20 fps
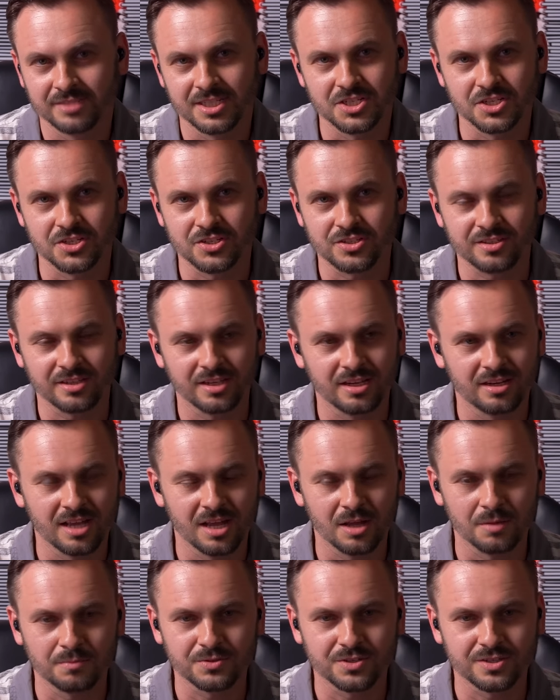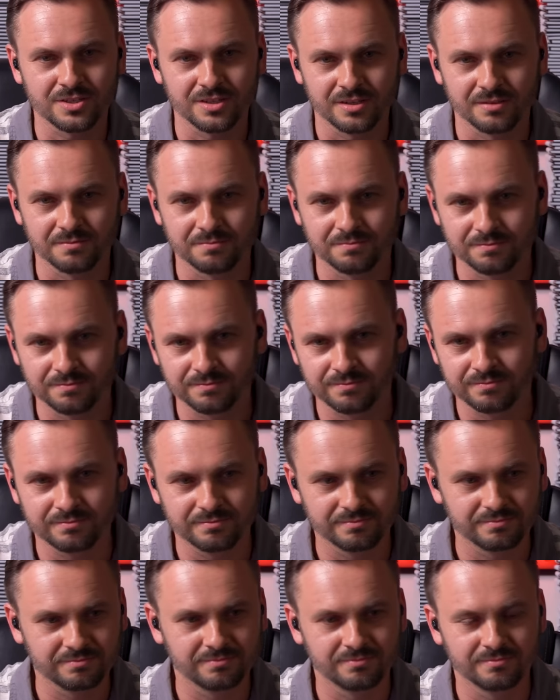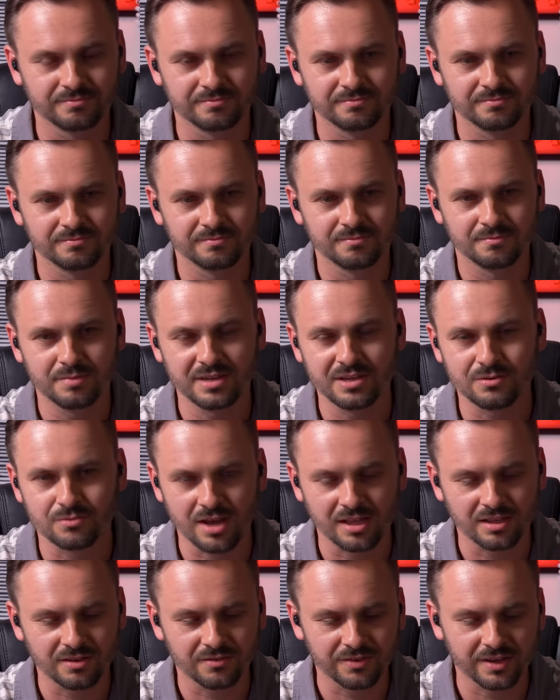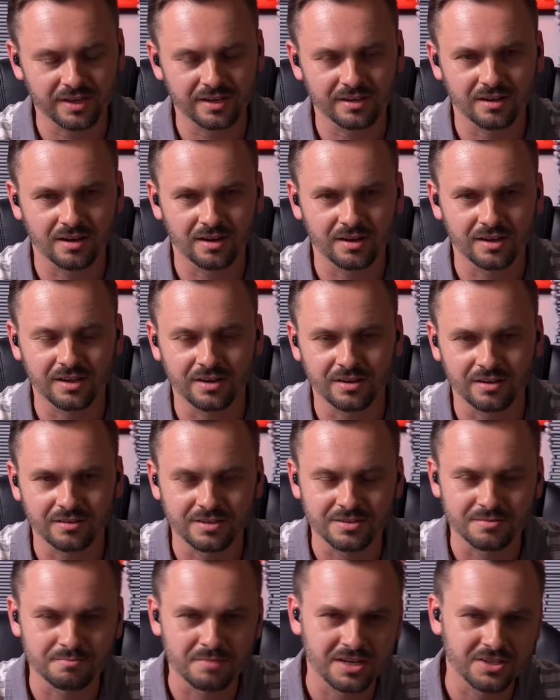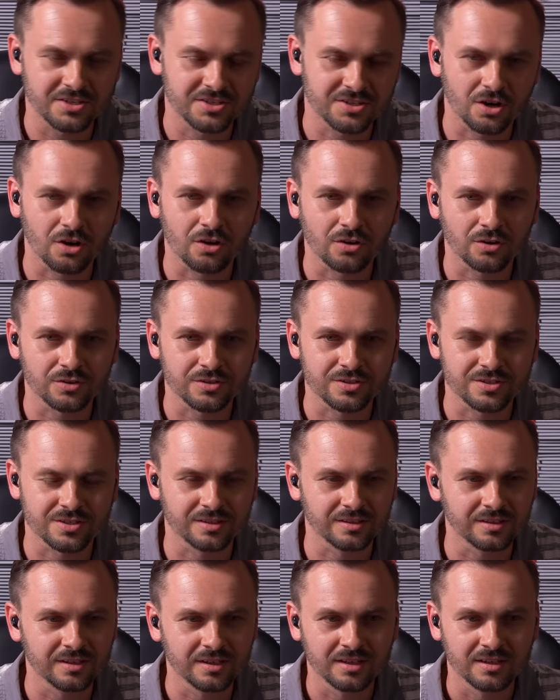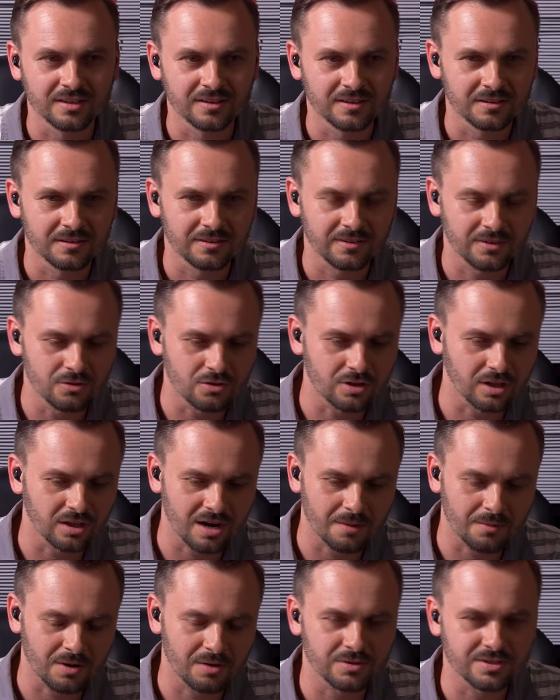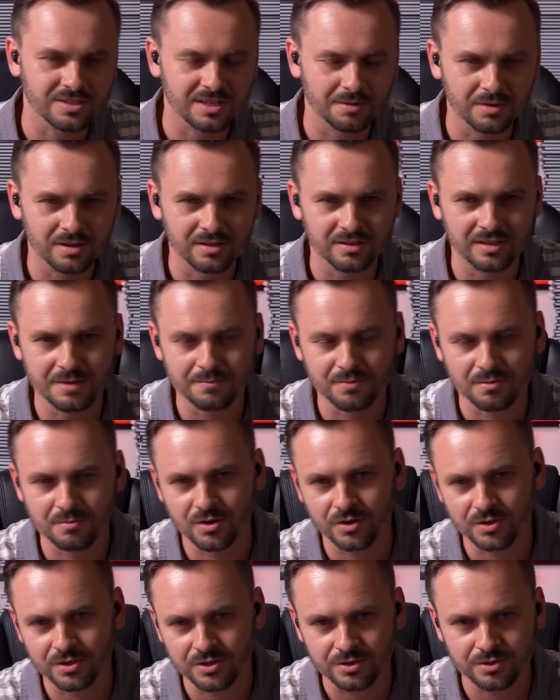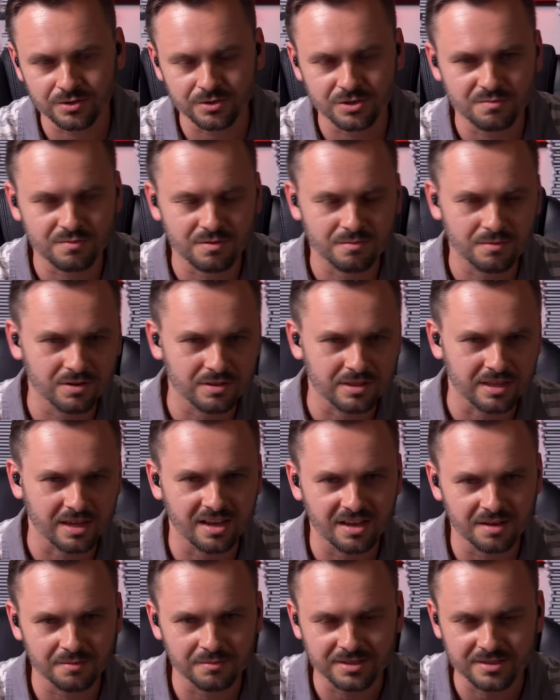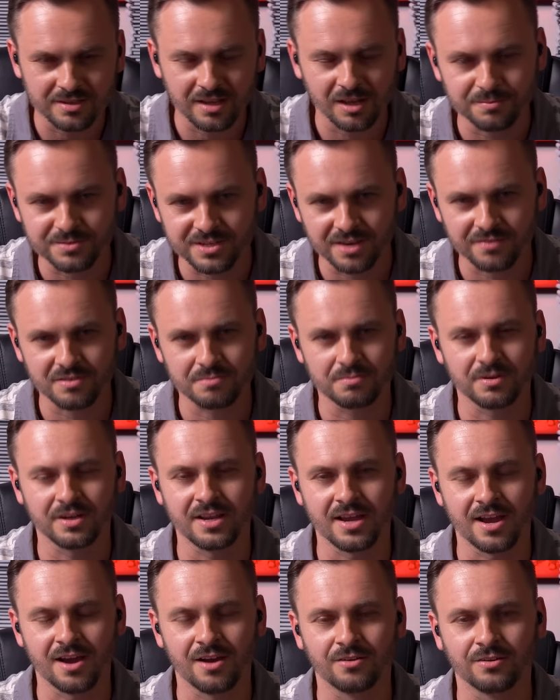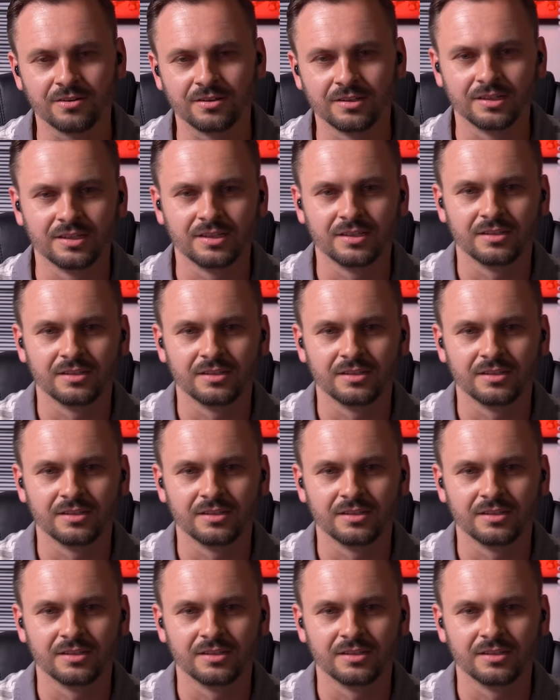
it just it helps to be relevant on in, in many circles, and you collaborate with someone, they promote you, you promote them. It helps everybody out.